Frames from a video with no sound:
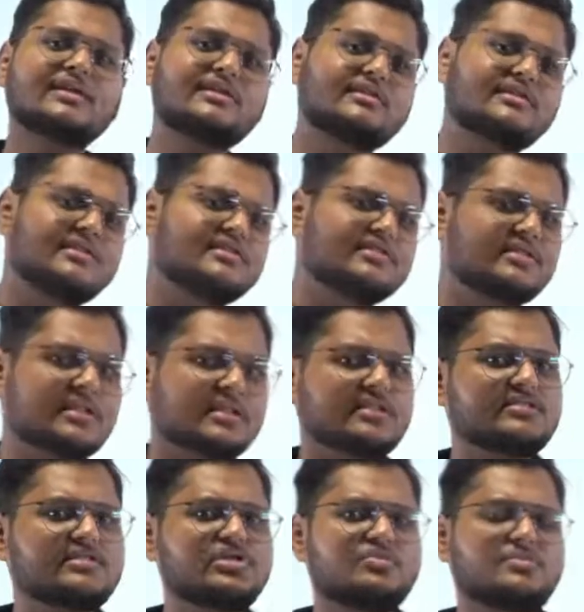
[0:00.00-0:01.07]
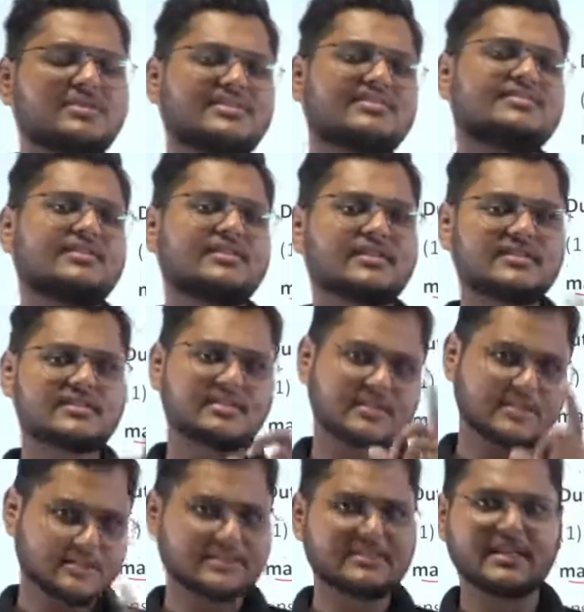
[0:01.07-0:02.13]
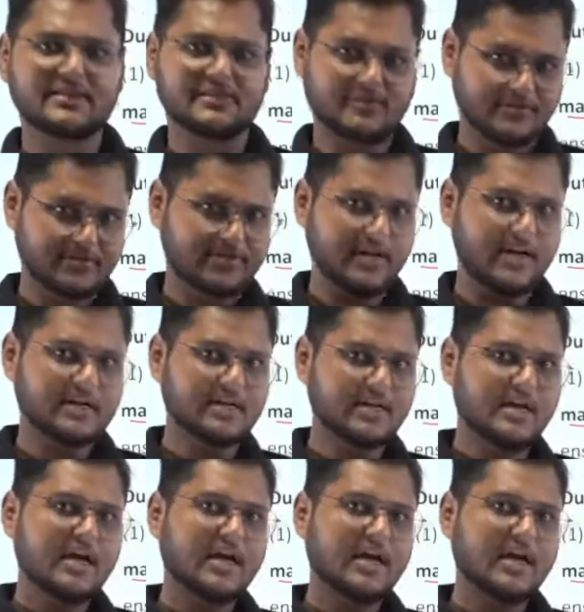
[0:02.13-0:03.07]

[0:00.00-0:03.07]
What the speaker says: reaches the consumers is safe, right?